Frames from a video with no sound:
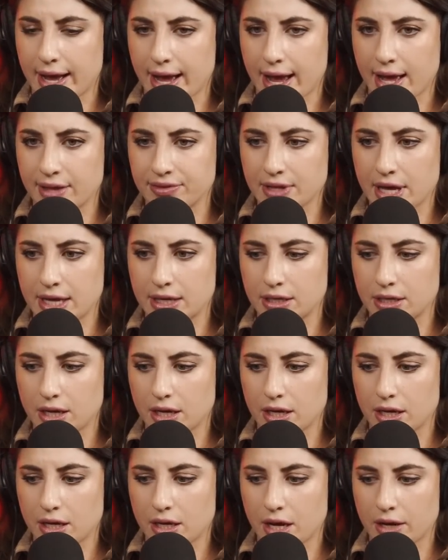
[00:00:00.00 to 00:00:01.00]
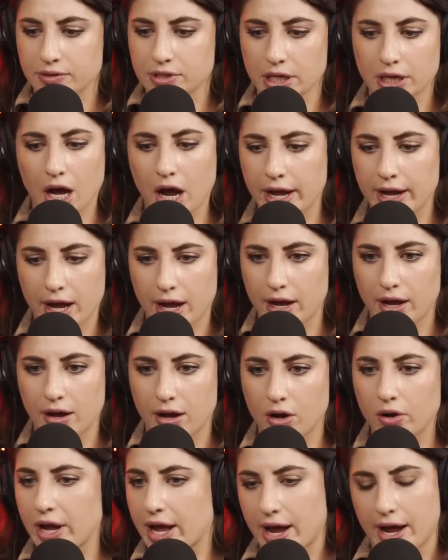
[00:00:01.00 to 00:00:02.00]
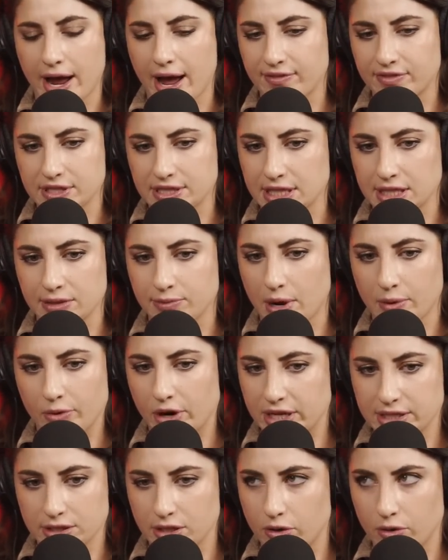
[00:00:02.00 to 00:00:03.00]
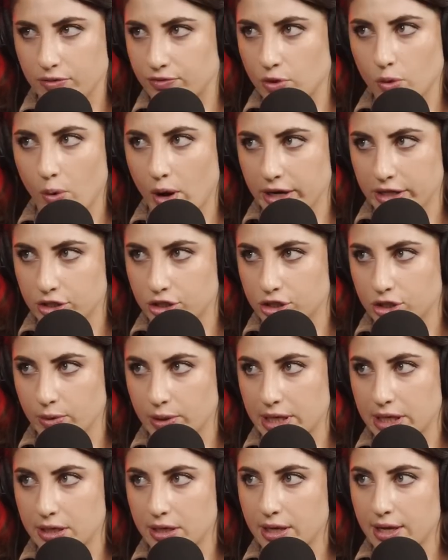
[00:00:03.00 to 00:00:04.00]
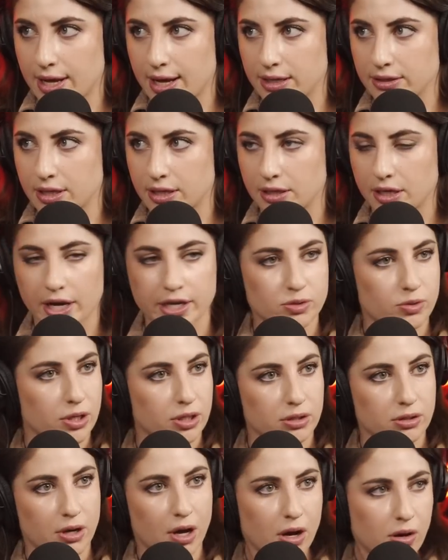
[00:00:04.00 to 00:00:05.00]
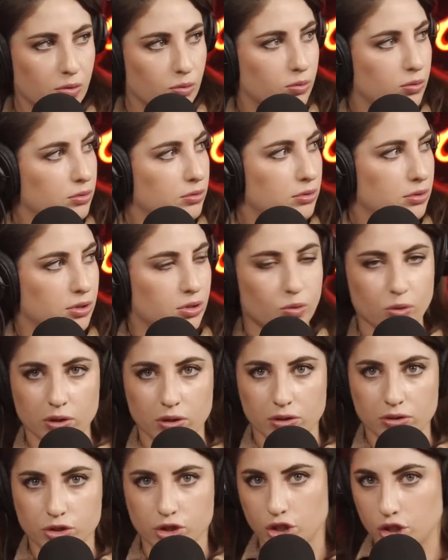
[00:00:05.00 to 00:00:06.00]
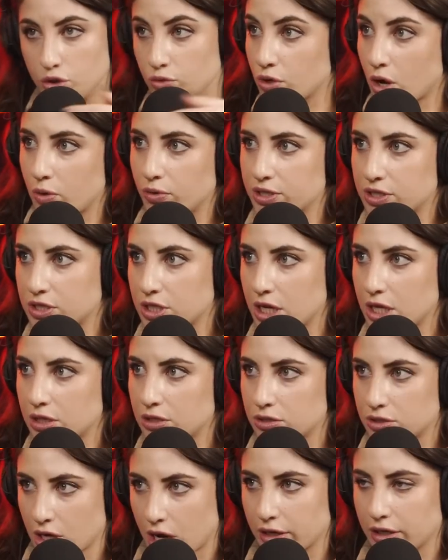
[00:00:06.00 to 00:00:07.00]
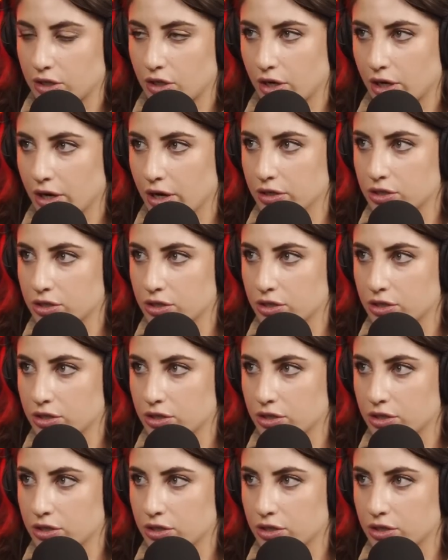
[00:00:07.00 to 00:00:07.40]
And then I was like, I have the scene memorized though, if you wanted to do it. And then the guys were like, oh, well, do you know the scene? Talking to her.